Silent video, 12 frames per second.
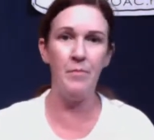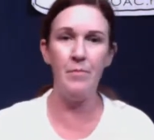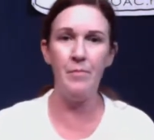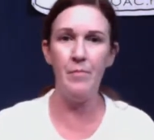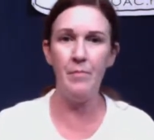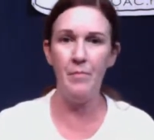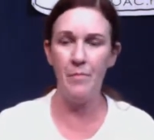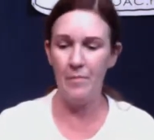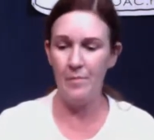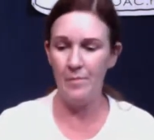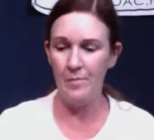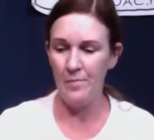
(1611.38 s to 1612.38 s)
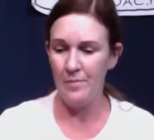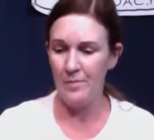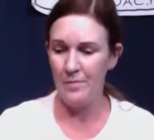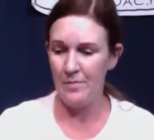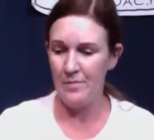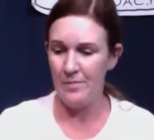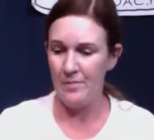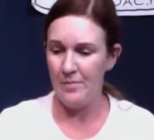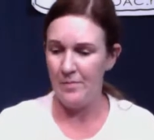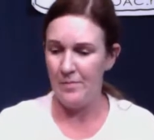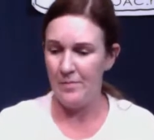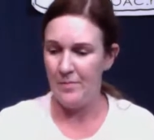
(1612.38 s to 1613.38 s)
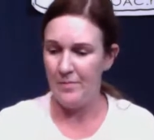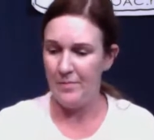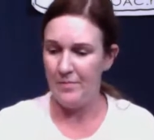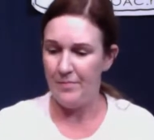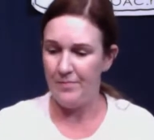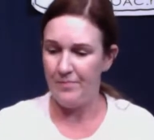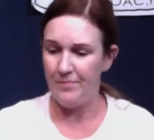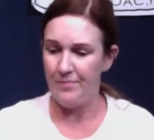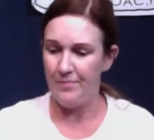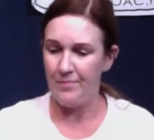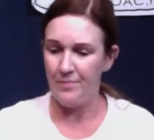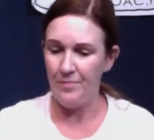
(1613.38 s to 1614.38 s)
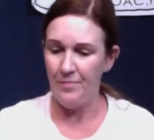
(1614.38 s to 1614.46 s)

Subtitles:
Nothing is said.